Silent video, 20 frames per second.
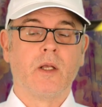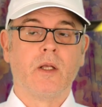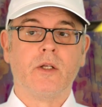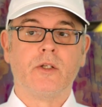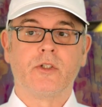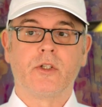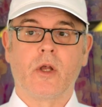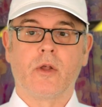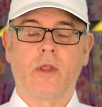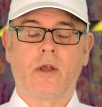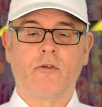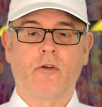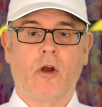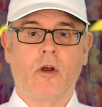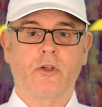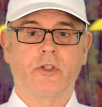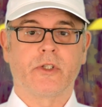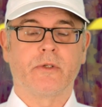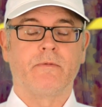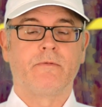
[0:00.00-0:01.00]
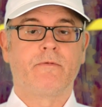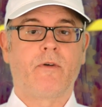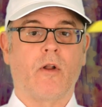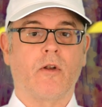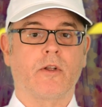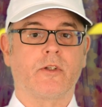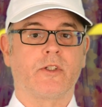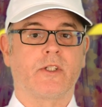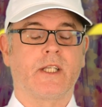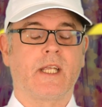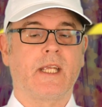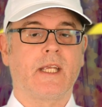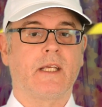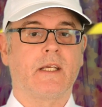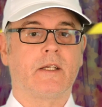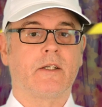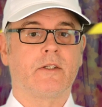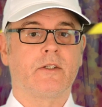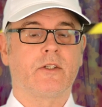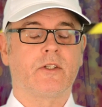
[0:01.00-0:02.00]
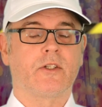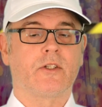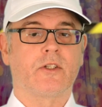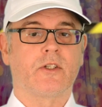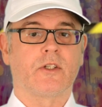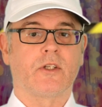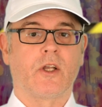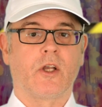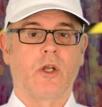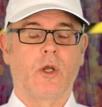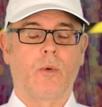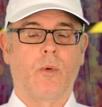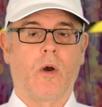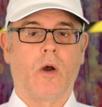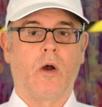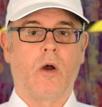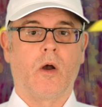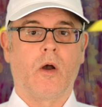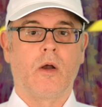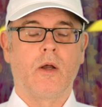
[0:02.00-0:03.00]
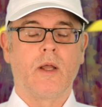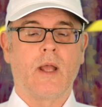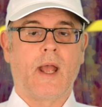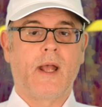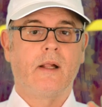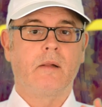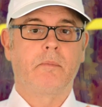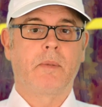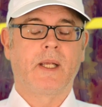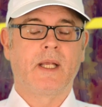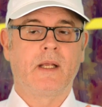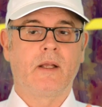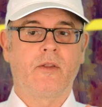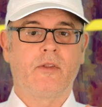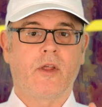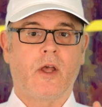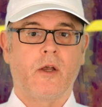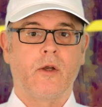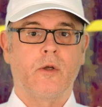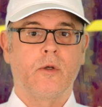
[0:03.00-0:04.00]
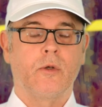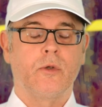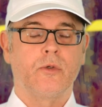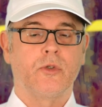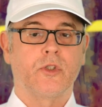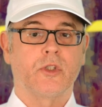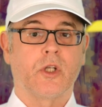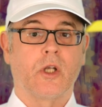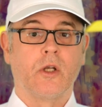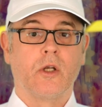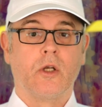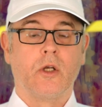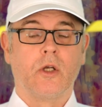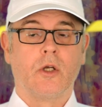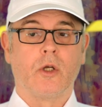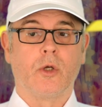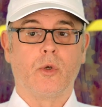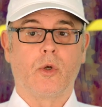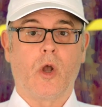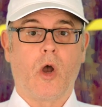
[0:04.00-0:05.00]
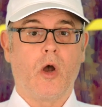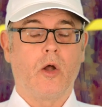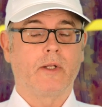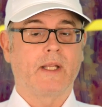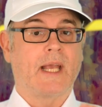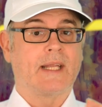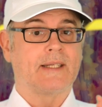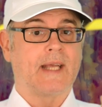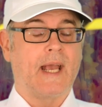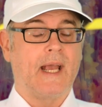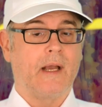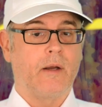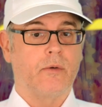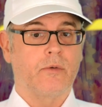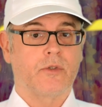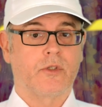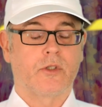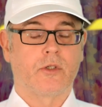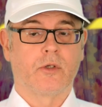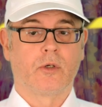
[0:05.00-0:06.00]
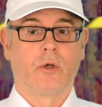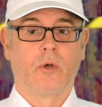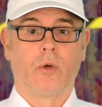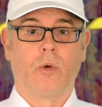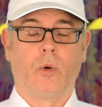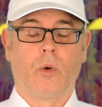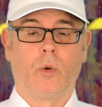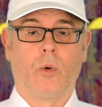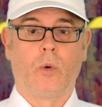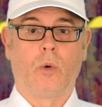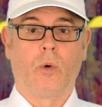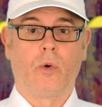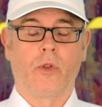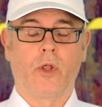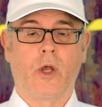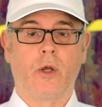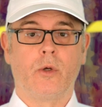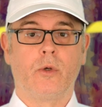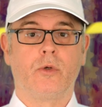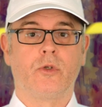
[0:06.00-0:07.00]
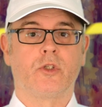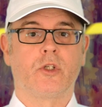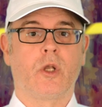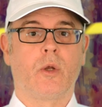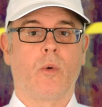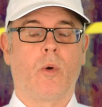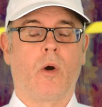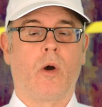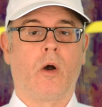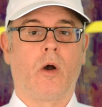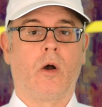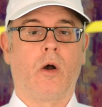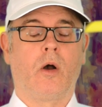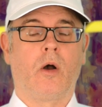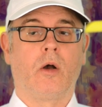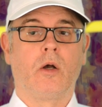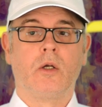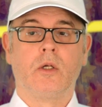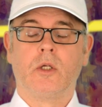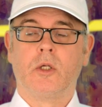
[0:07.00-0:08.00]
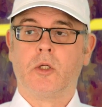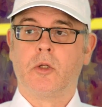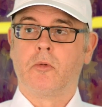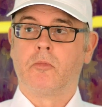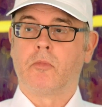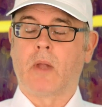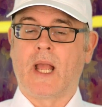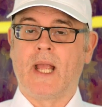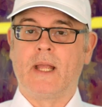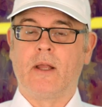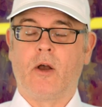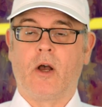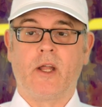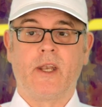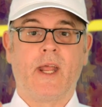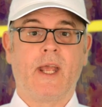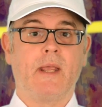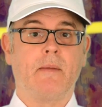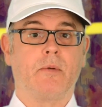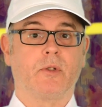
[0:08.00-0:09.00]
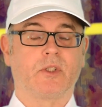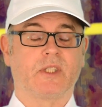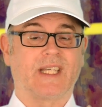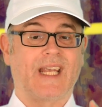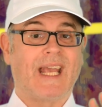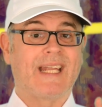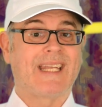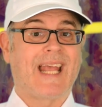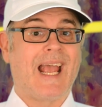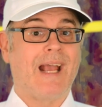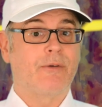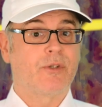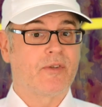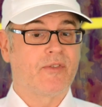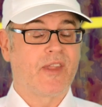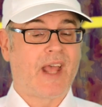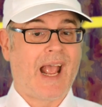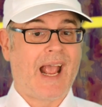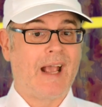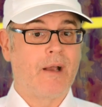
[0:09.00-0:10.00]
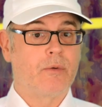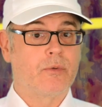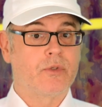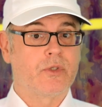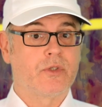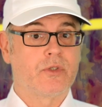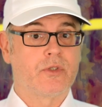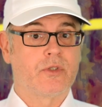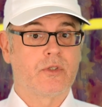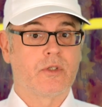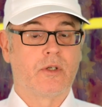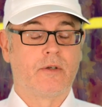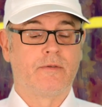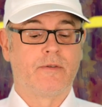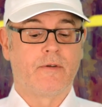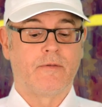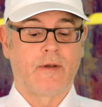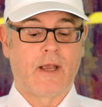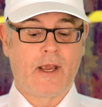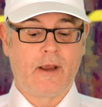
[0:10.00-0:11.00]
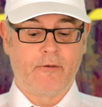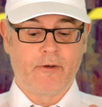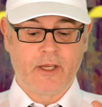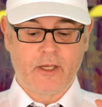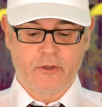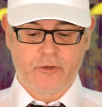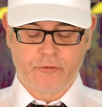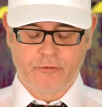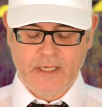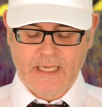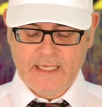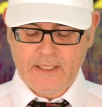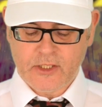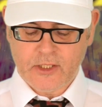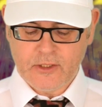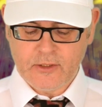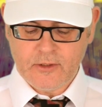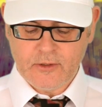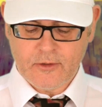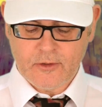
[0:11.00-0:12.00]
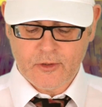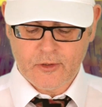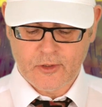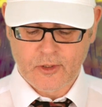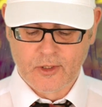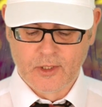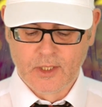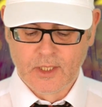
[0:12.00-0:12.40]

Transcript: So there are some volunteers who are helping those who can't get out, or those who are unable to get out of the house for various reasons.